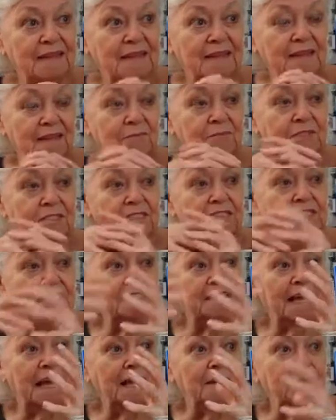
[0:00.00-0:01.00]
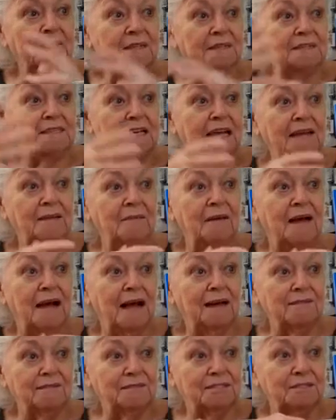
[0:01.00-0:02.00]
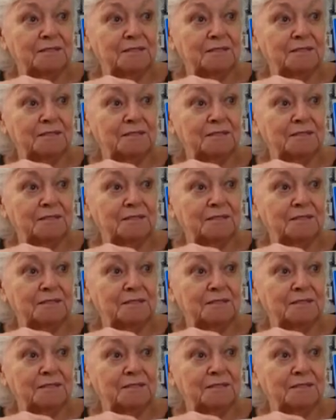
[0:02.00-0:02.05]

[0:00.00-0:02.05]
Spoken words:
It was the same house.